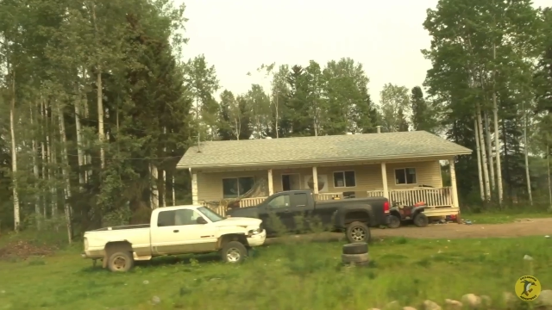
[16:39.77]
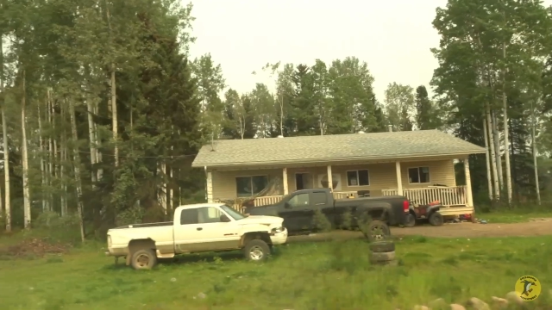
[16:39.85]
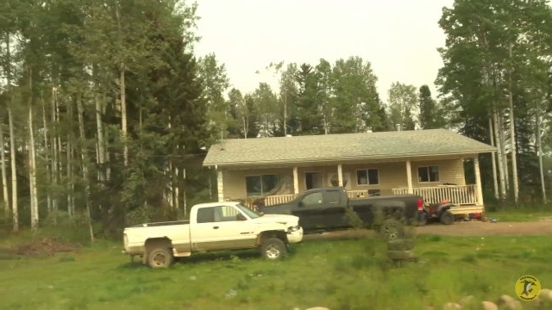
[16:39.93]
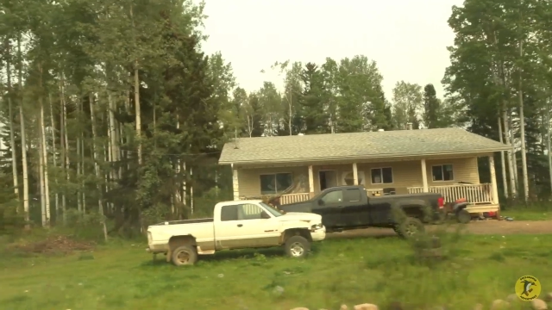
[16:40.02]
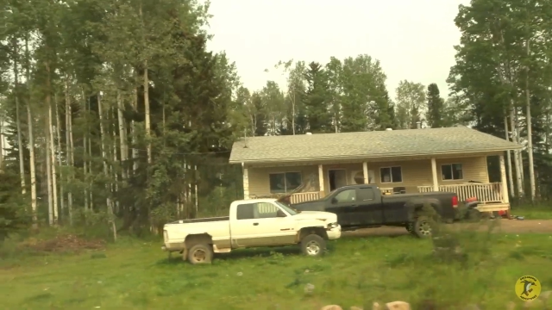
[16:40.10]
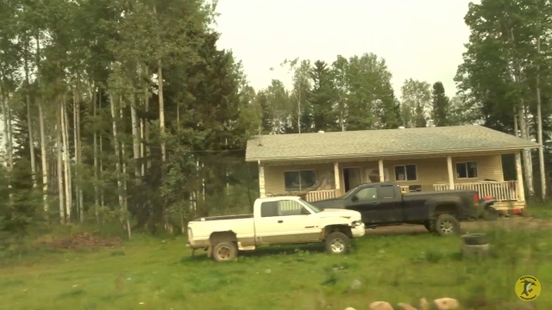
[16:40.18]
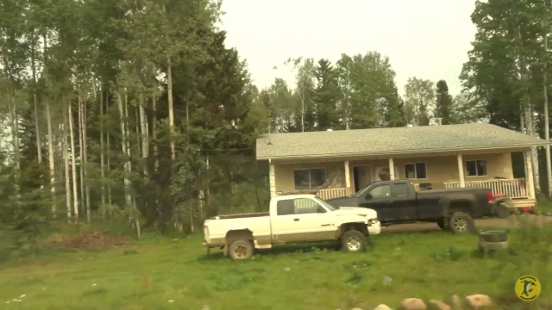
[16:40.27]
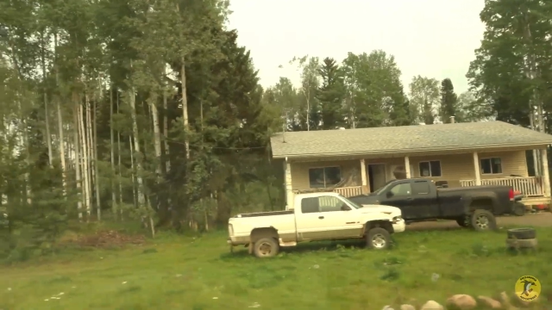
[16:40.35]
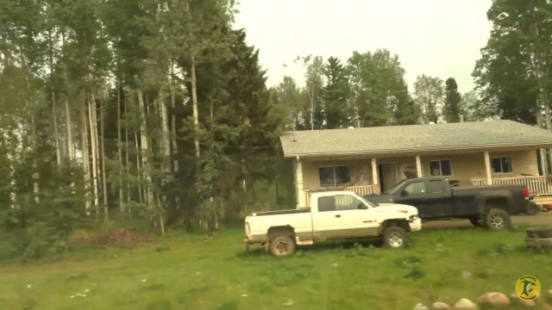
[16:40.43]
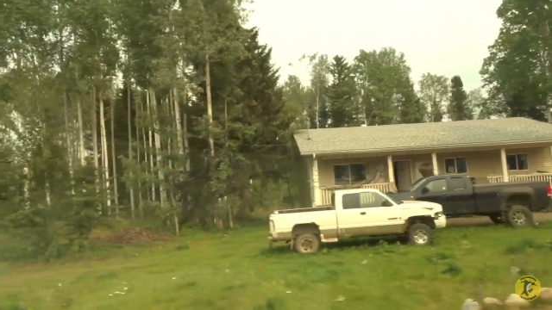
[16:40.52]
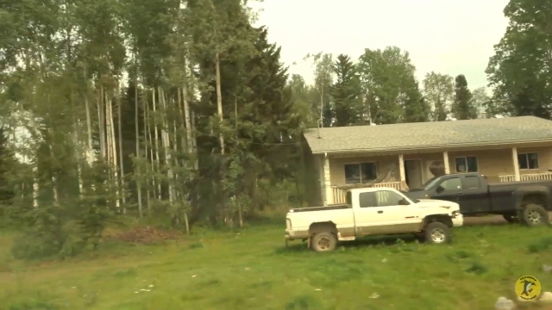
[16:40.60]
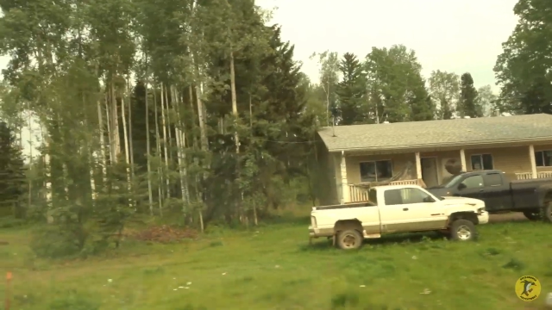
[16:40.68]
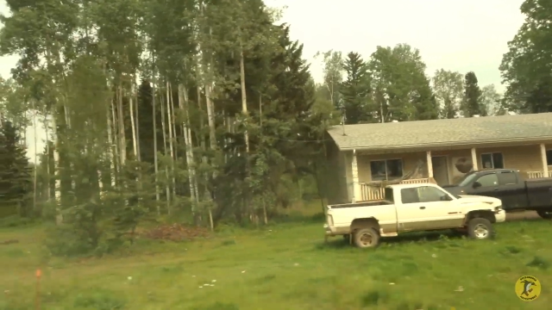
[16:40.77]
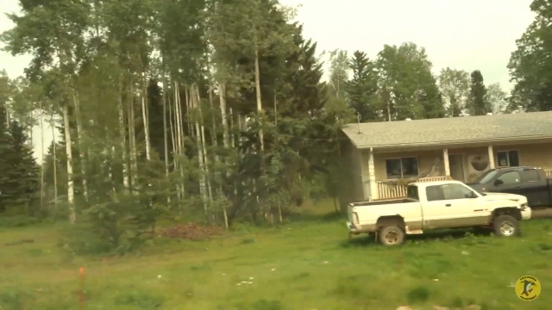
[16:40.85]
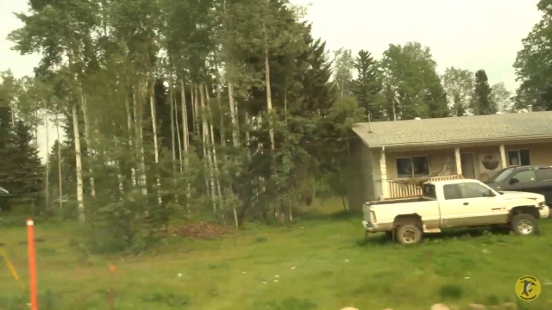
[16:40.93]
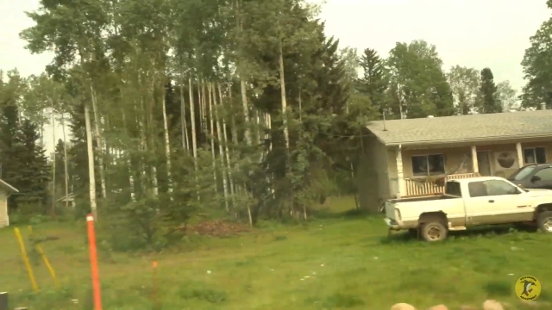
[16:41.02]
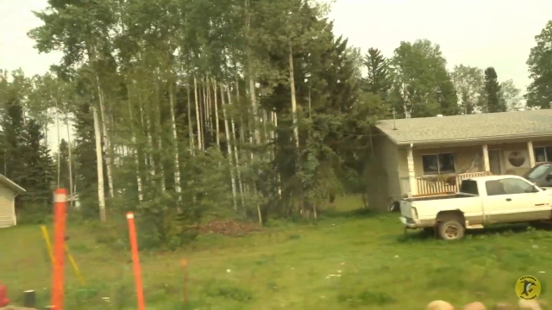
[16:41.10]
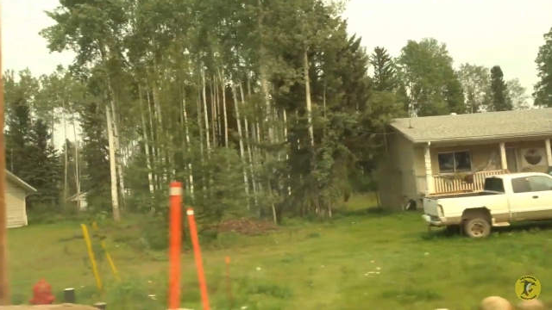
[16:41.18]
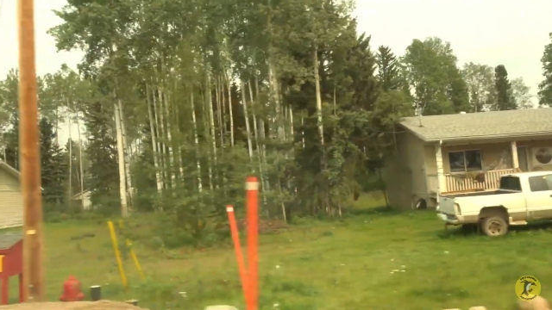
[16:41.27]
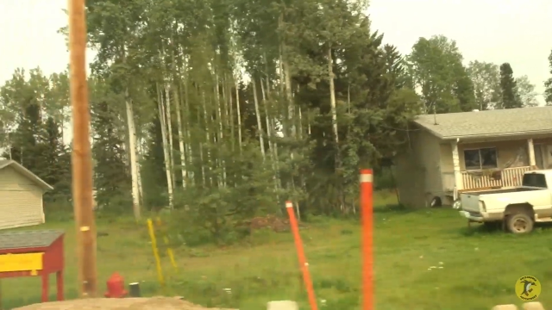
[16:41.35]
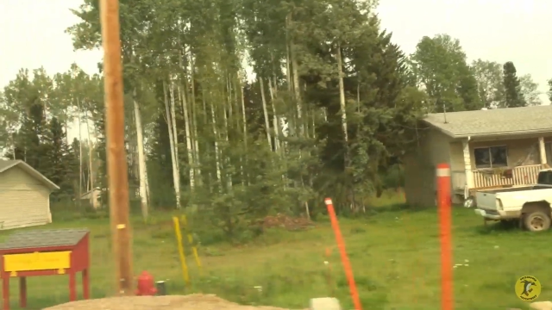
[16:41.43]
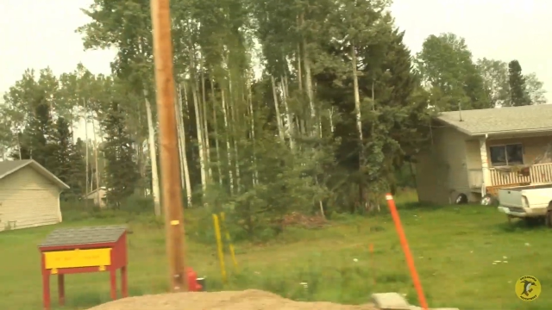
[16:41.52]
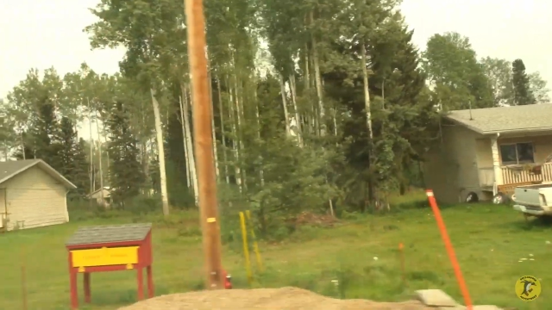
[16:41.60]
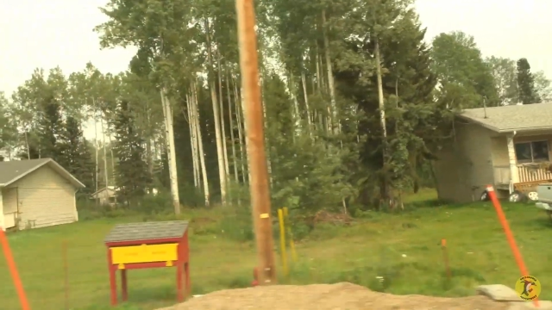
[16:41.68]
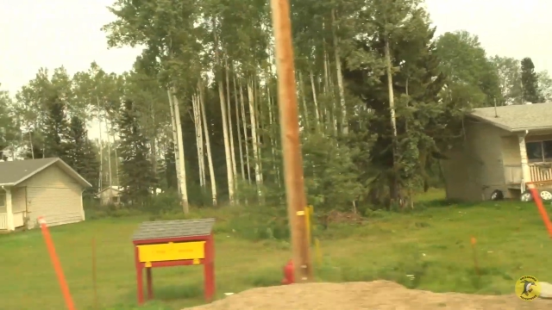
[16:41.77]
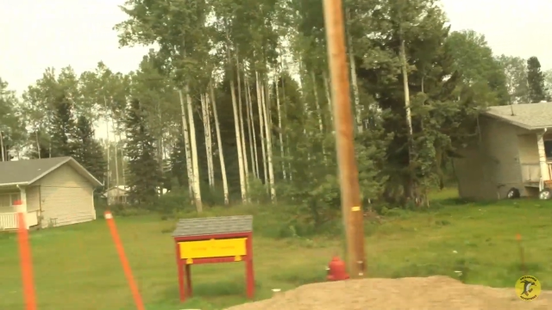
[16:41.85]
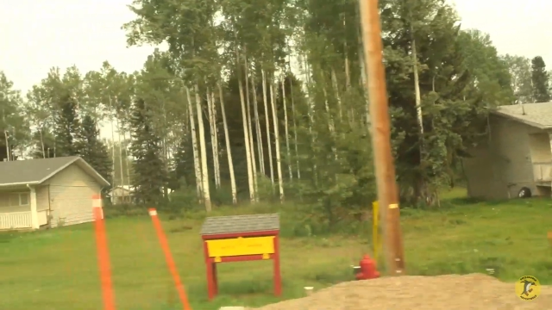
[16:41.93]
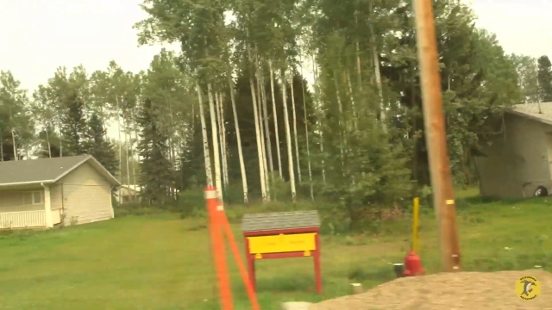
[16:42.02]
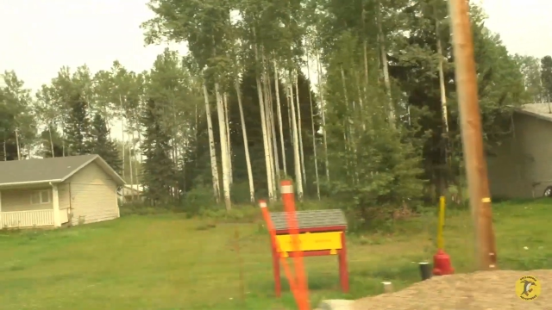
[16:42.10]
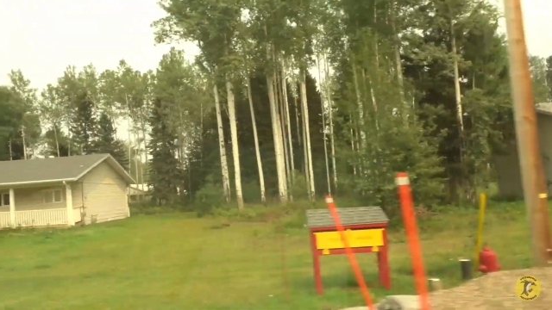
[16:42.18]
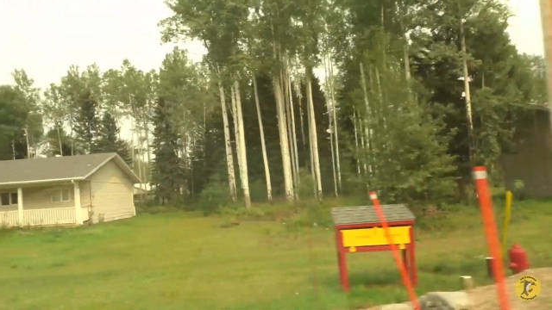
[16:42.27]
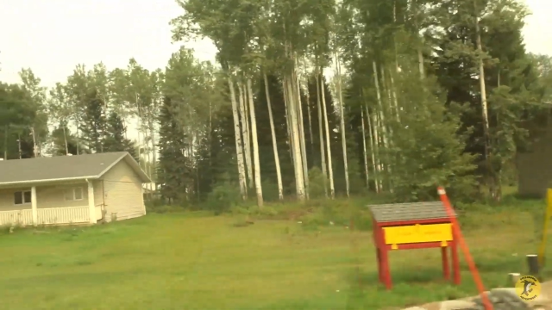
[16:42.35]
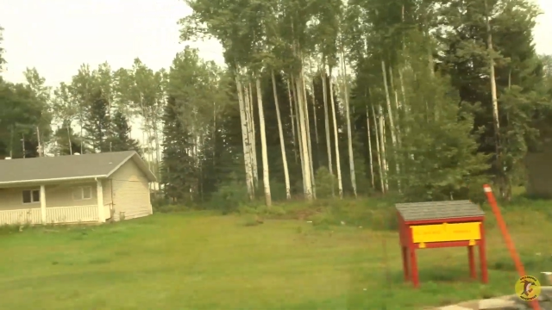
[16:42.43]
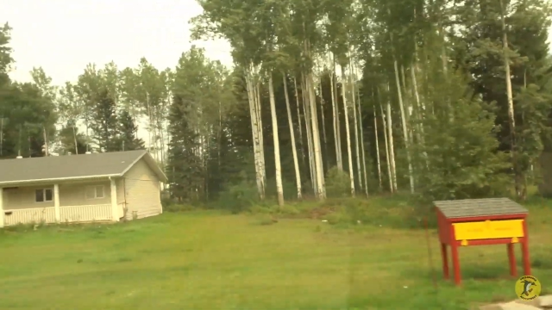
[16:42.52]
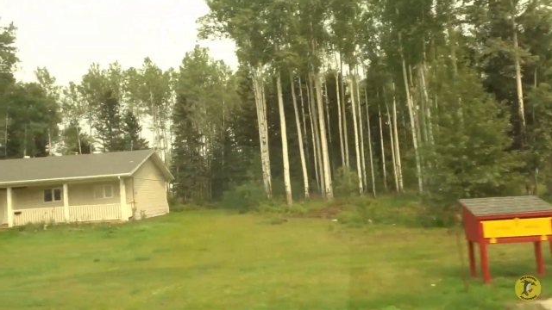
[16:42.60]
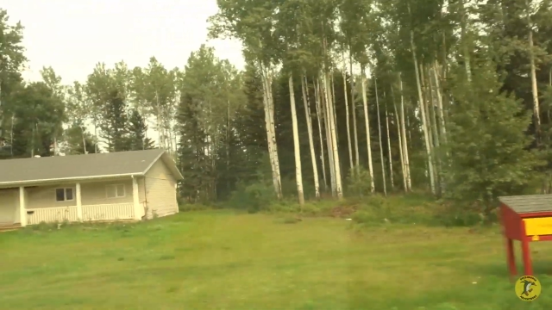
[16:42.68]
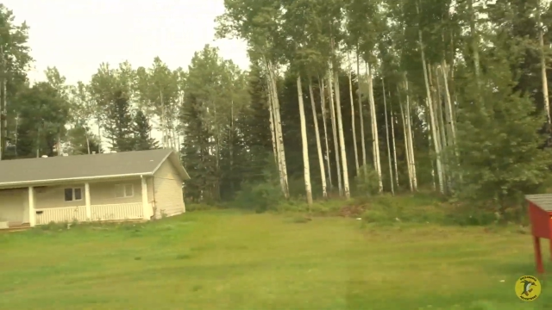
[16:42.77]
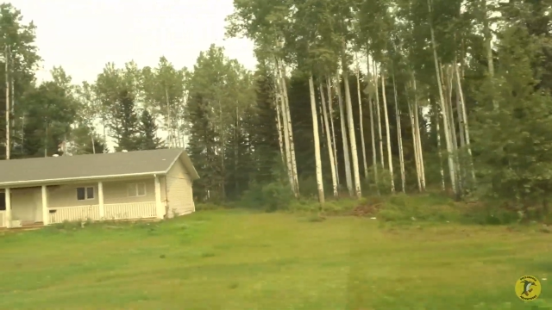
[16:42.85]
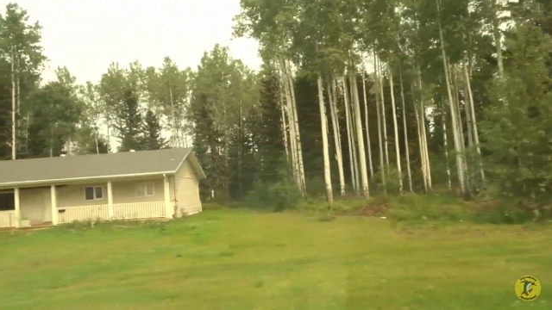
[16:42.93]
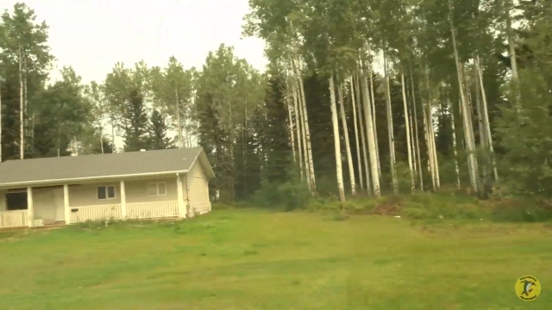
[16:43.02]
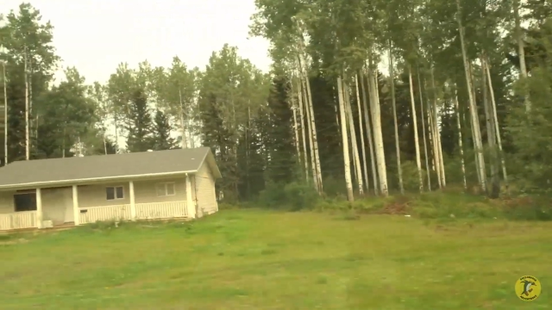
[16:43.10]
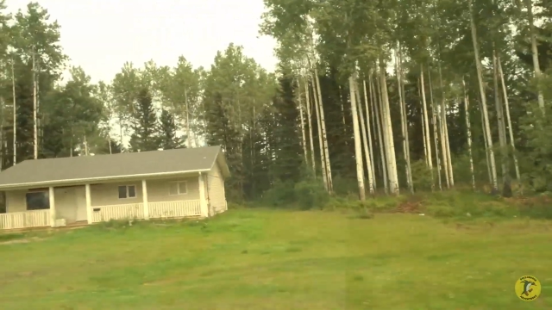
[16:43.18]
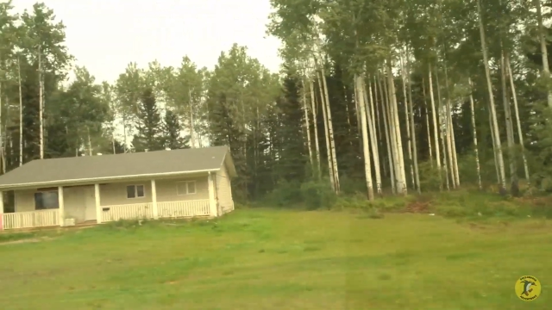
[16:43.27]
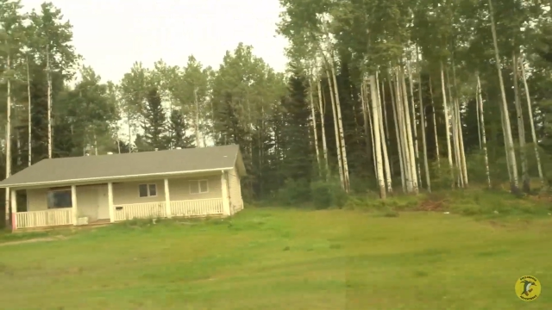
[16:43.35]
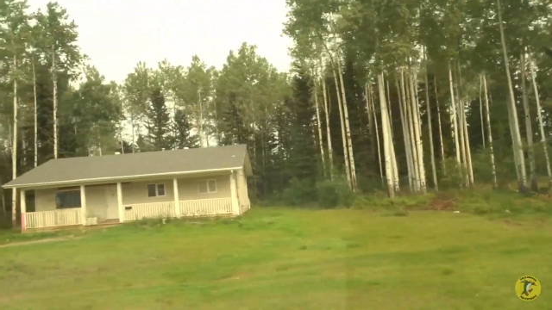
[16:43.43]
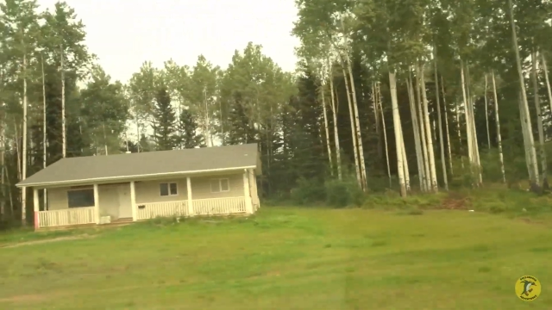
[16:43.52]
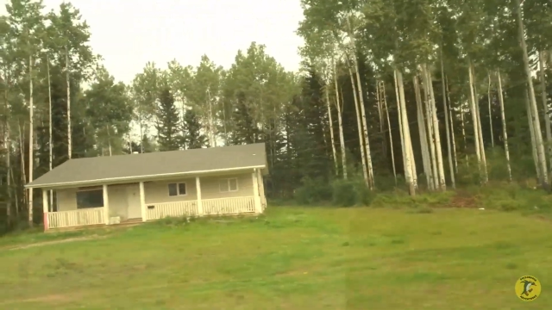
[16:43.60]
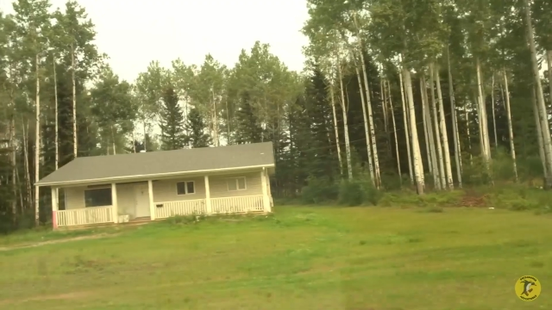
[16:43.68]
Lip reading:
(no speaker visible)